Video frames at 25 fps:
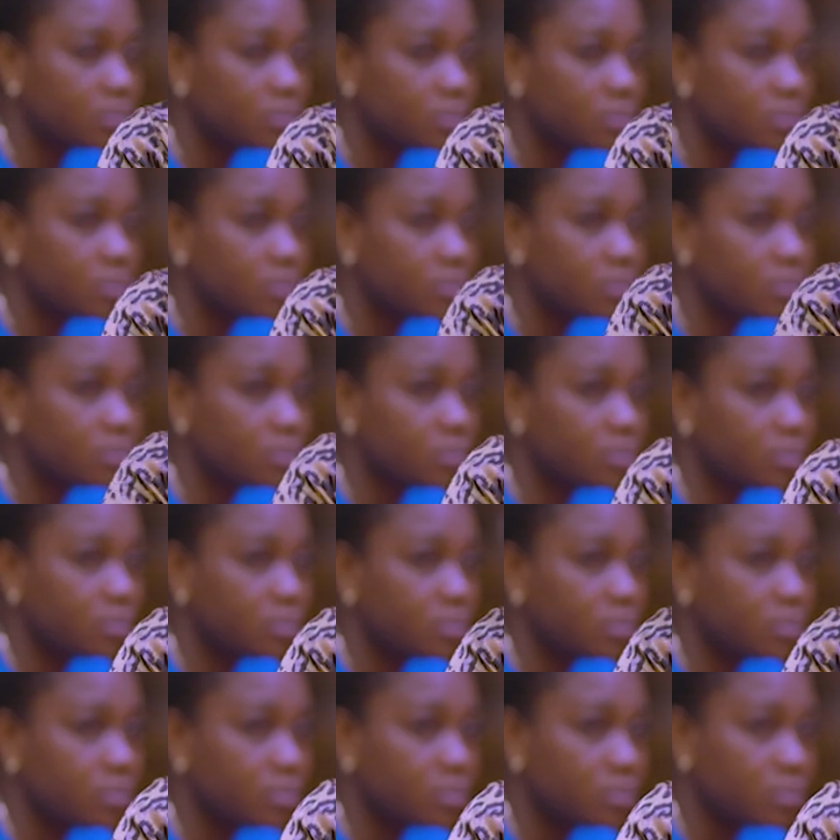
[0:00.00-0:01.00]

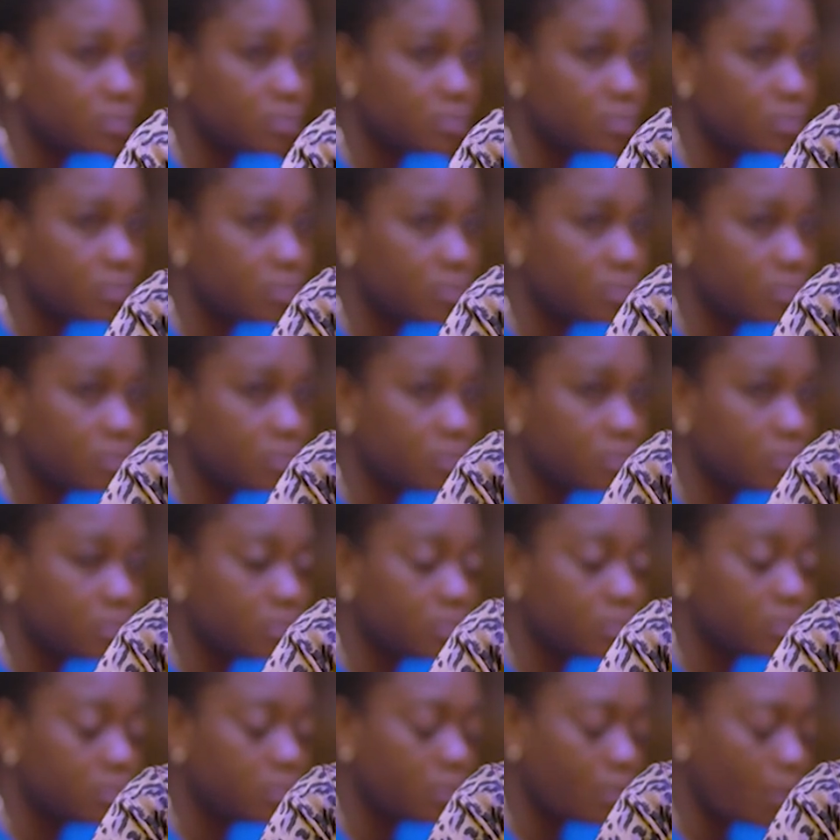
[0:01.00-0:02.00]

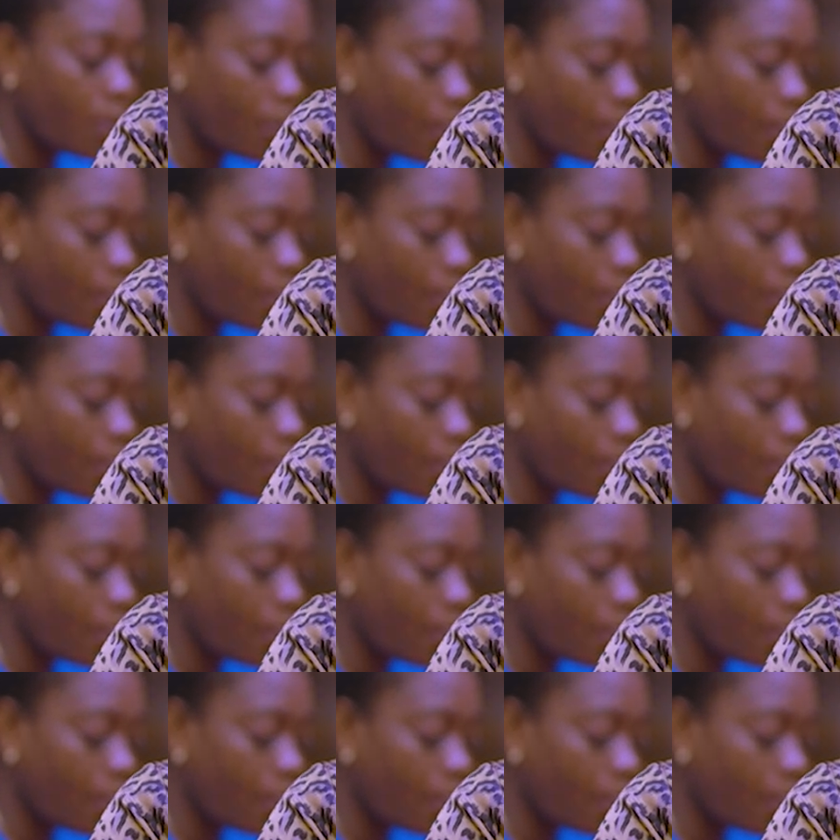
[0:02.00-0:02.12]
No words are spoken by the person on screen.